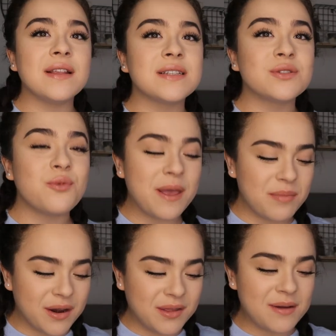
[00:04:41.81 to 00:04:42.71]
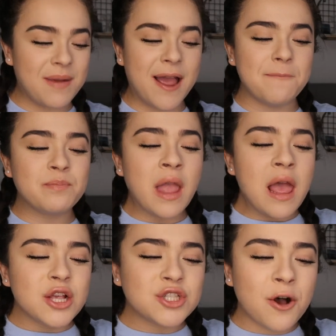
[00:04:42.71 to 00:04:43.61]
This is way better than mine.
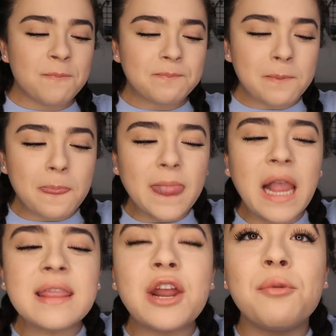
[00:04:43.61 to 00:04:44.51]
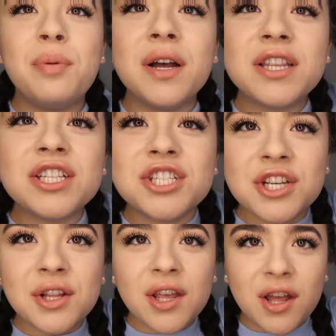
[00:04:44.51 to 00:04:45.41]
So they don't put the
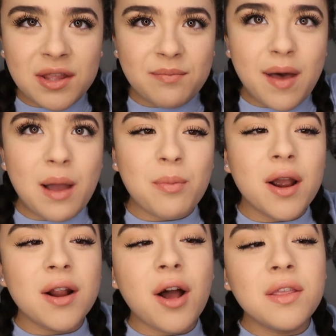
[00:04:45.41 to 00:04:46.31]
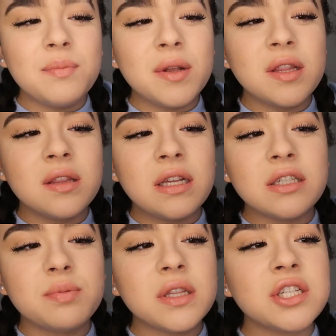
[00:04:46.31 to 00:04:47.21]
chili on the back part. They
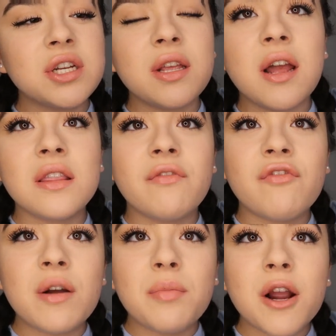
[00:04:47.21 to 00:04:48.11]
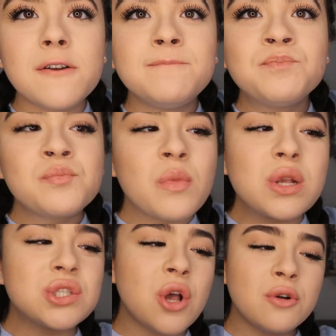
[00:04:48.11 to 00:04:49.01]
just put the chili on the front part.
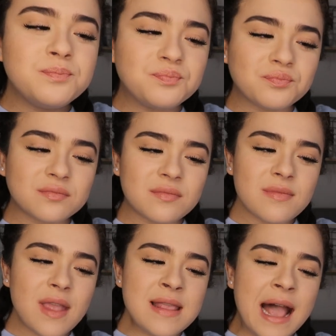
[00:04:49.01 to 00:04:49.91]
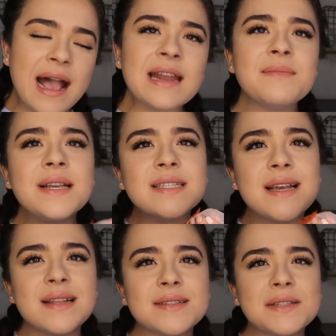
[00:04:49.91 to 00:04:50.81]
So that kind of makes
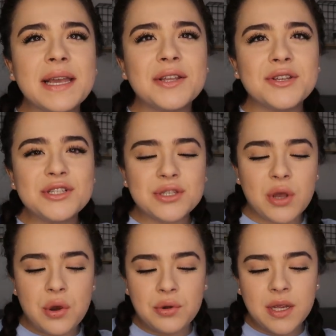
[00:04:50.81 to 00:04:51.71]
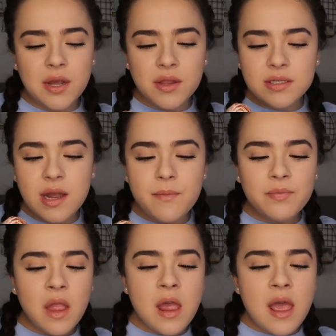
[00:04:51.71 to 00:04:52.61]
sense. Like, you just coat it on the top.